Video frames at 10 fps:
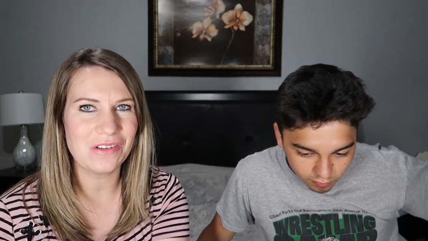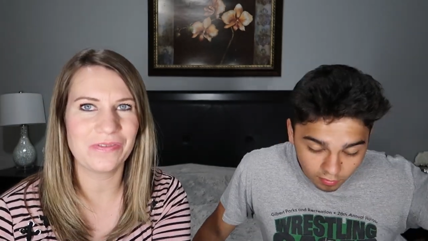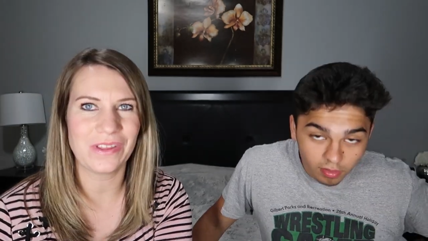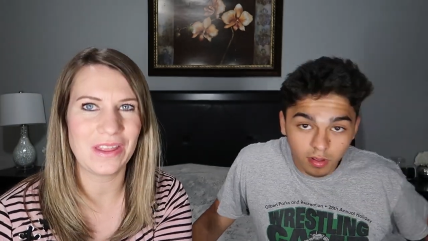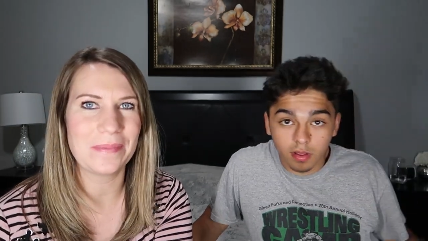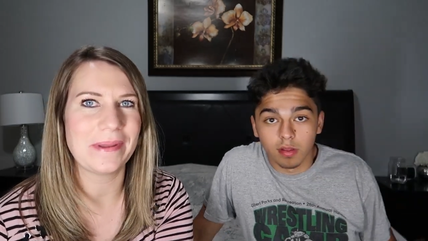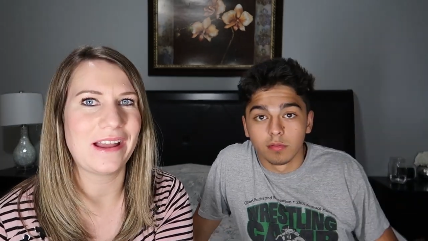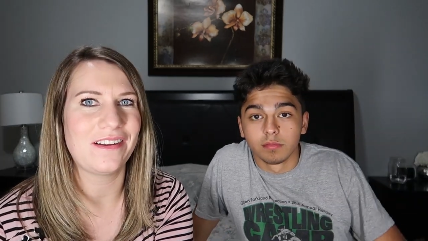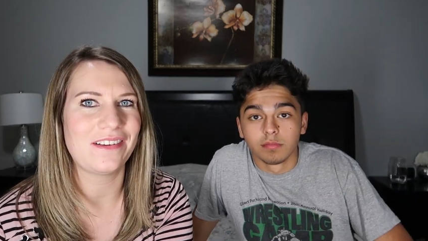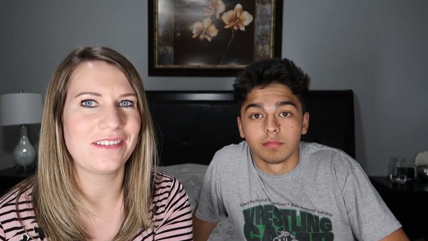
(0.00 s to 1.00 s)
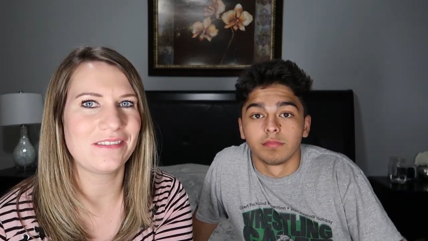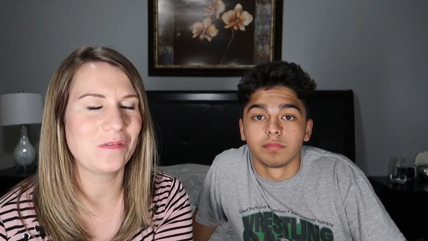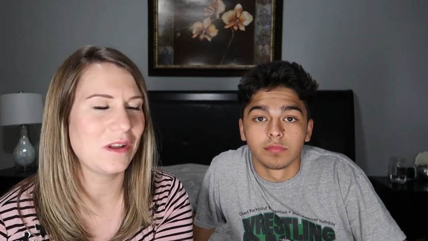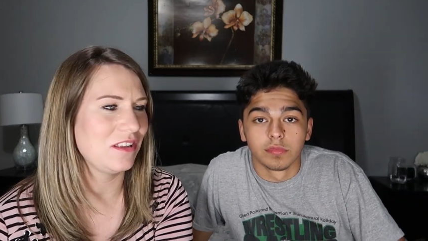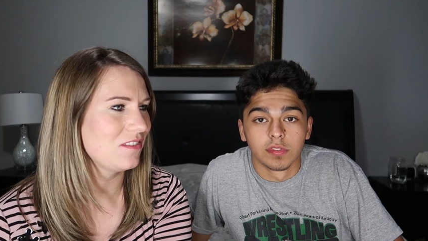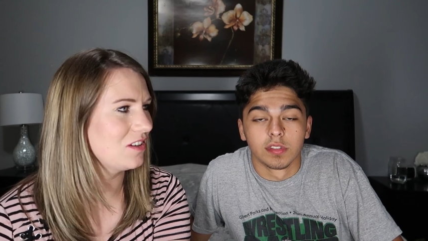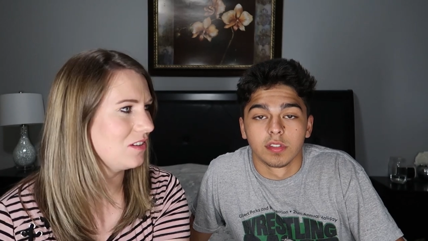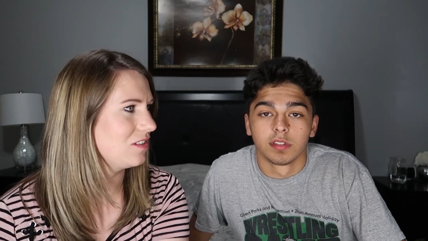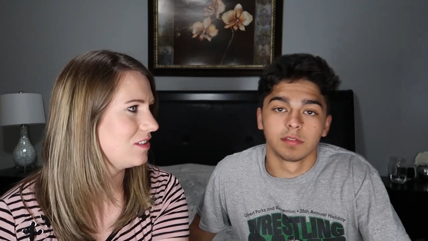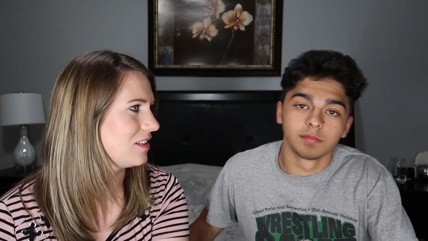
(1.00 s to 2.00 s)
Speaker 1: do you feel about what you
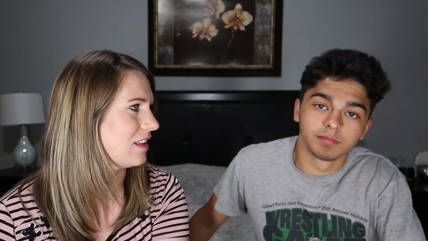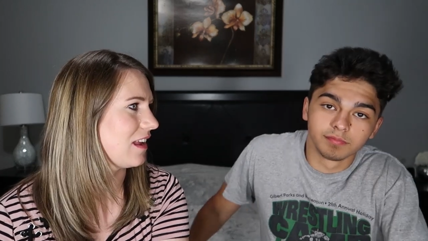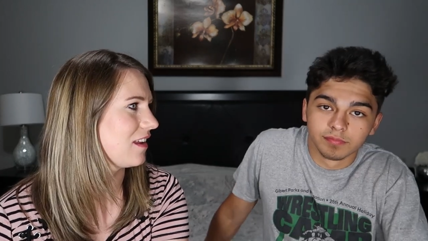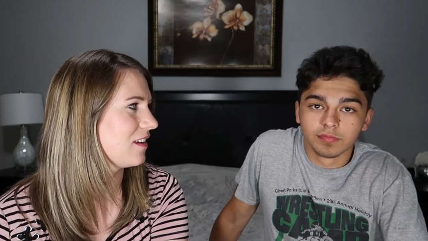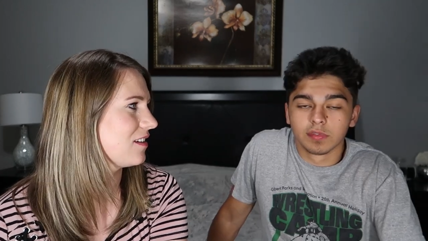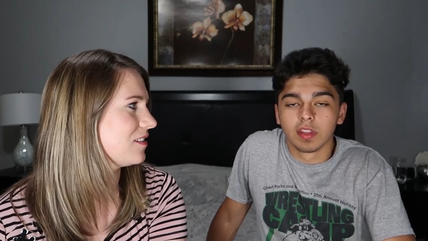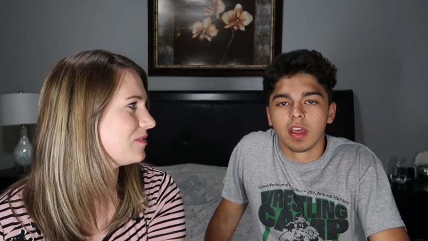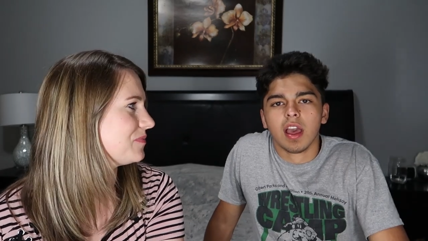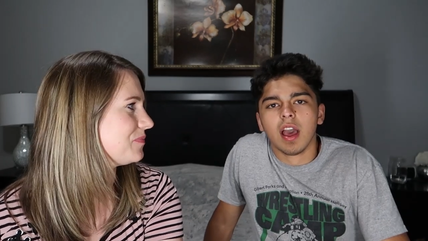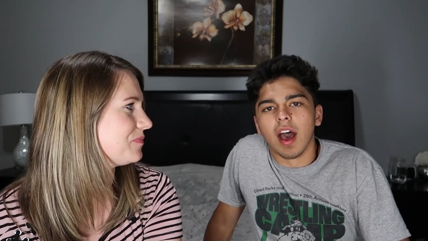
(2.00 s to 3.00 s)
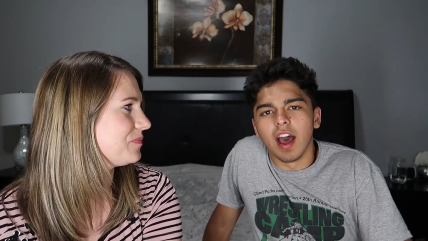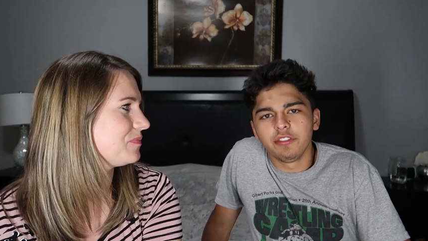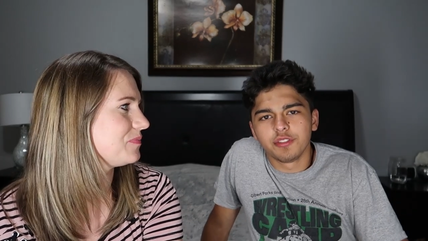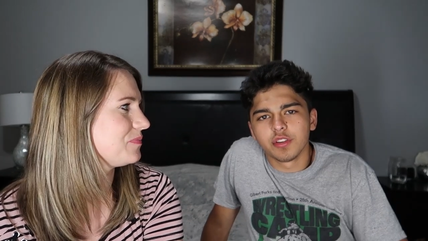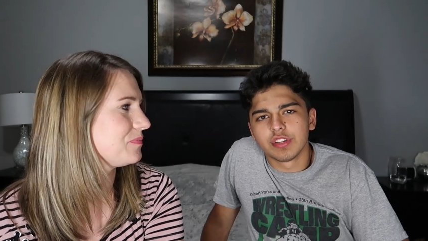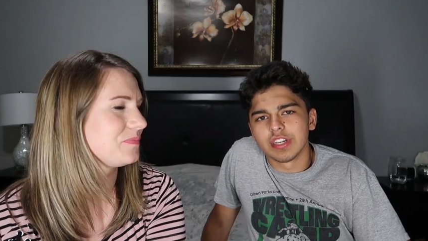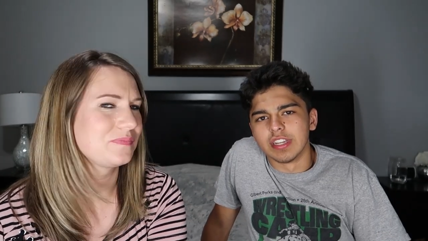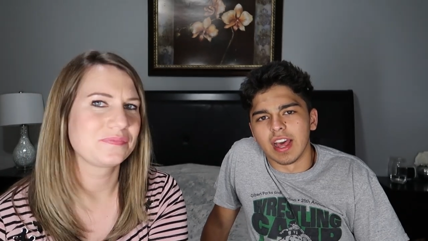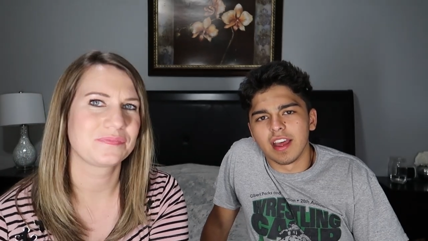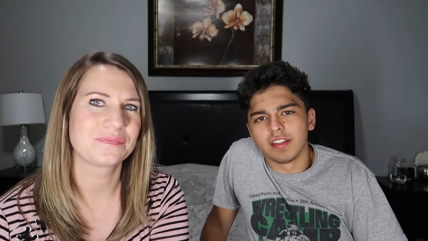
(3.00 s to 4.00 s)
learned and like?
Speaker 2: I feel
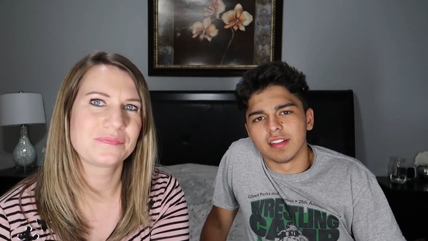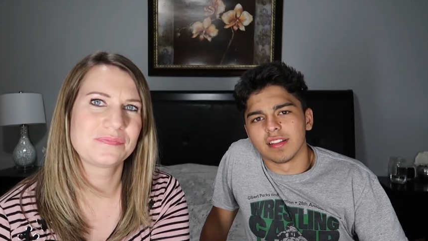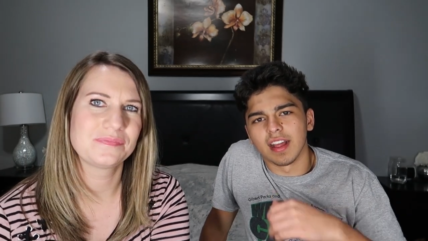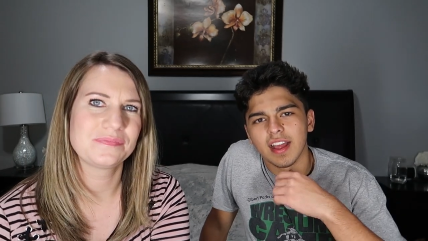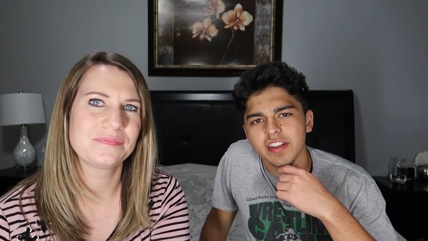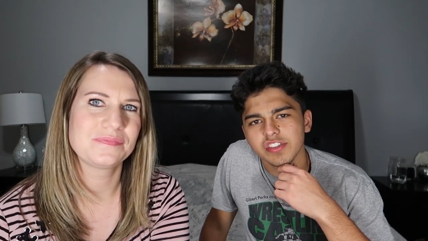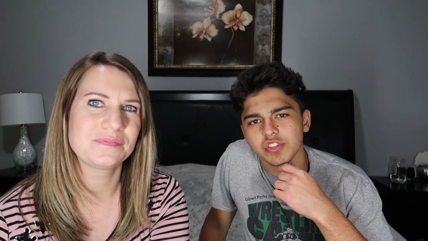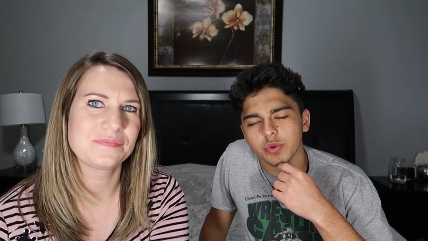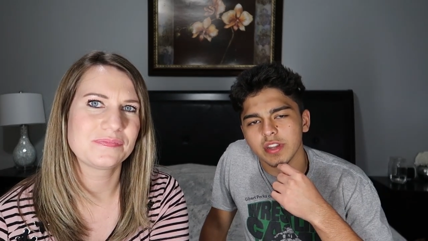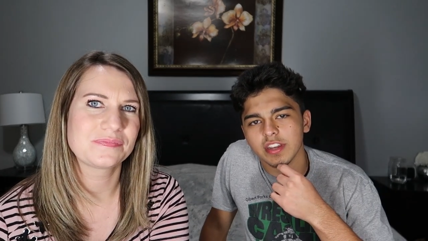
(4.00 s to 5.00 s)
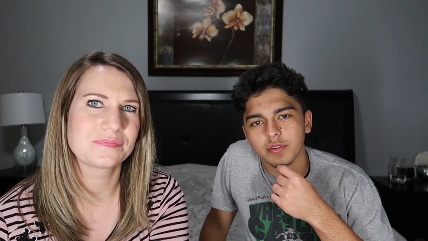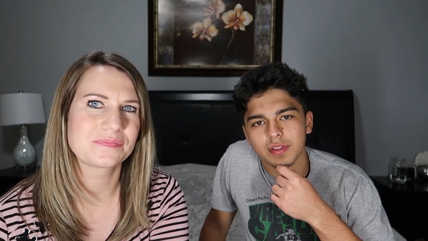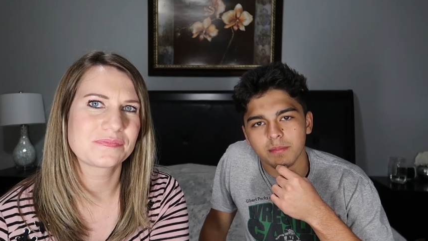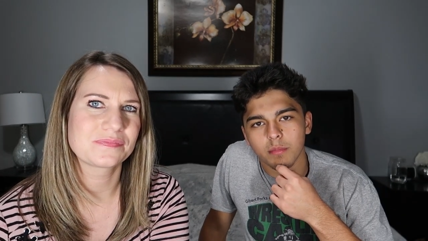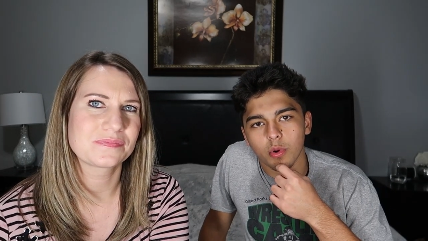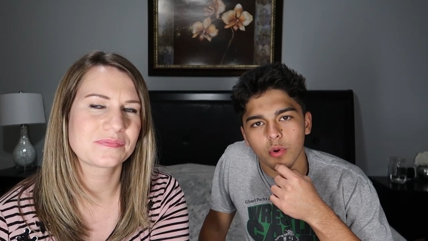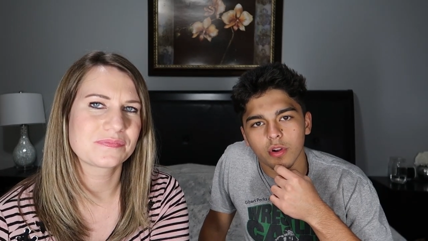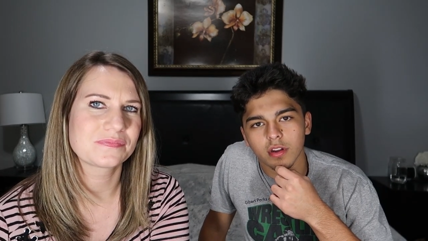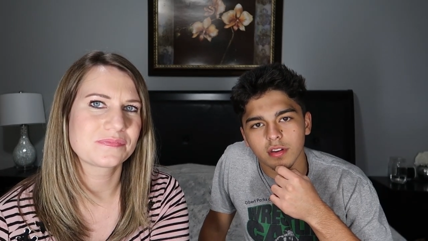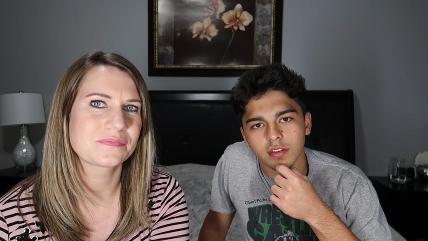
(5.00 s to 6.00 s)
good. I, I enjoy knowing
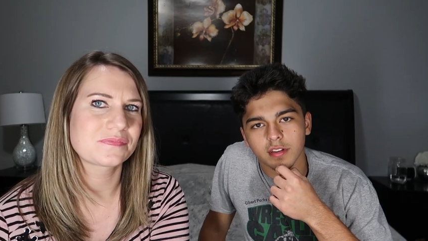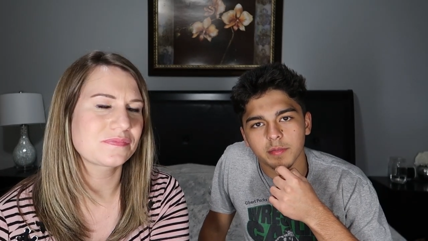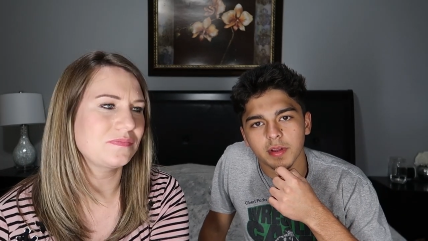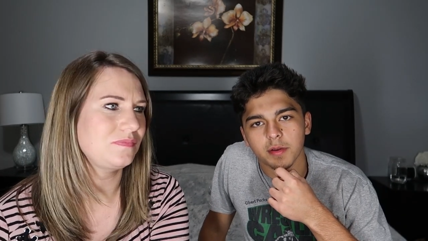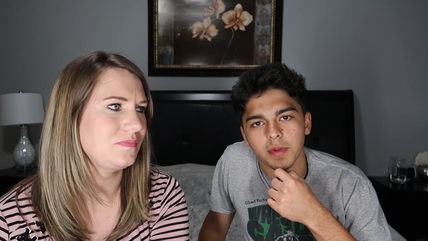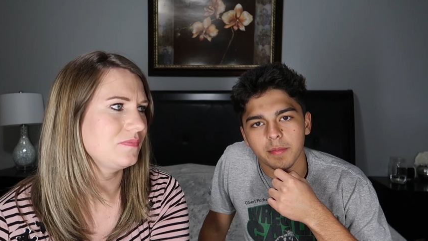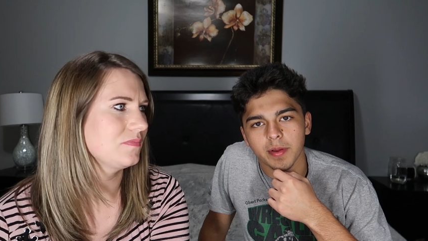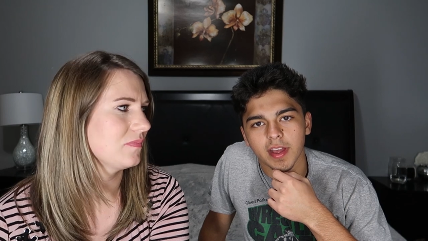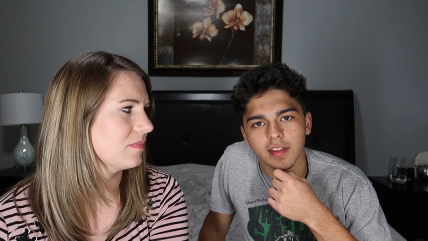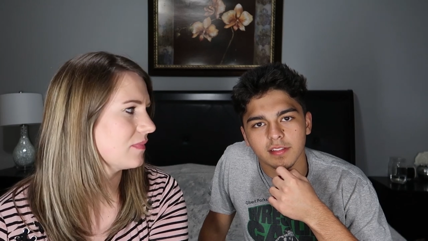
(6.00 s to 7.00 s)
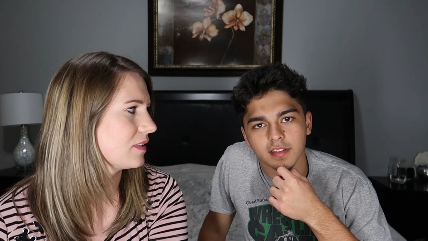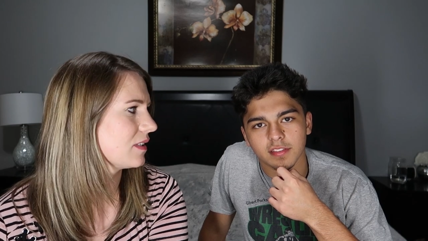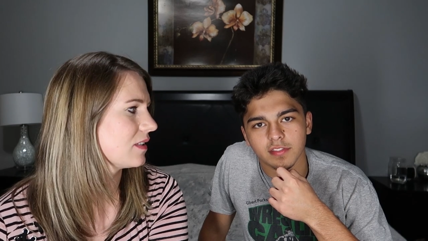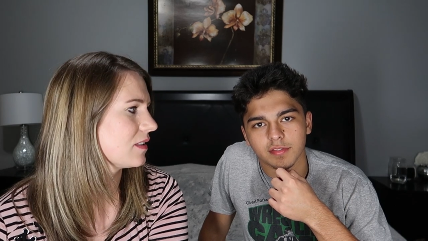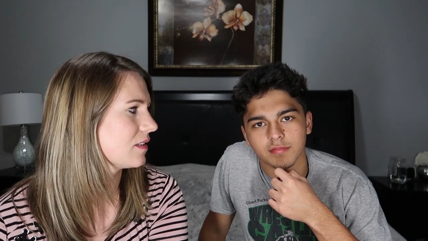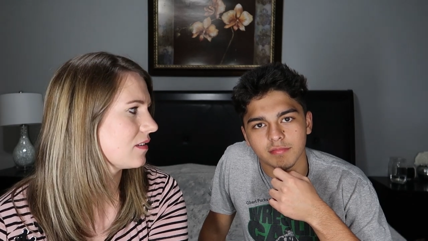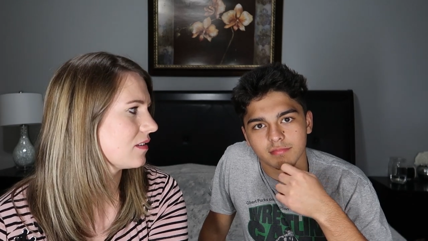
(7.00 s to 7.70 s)
more about my past because